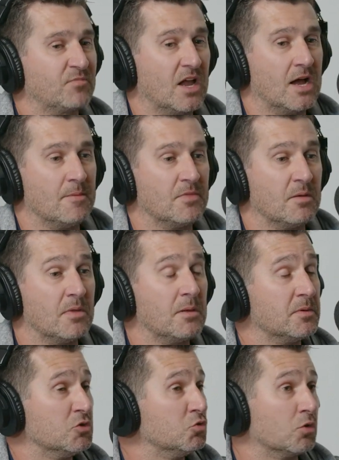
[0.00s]
that
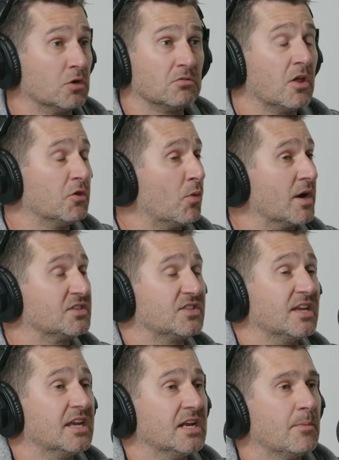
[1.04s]
maybe you weren't otherwise
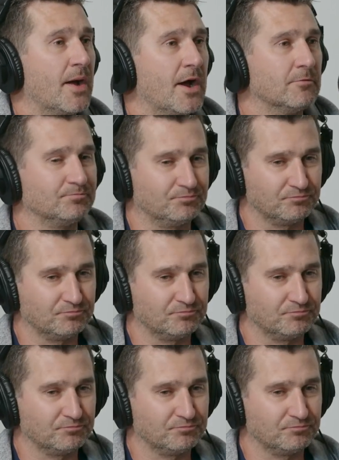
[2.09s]
thinking about.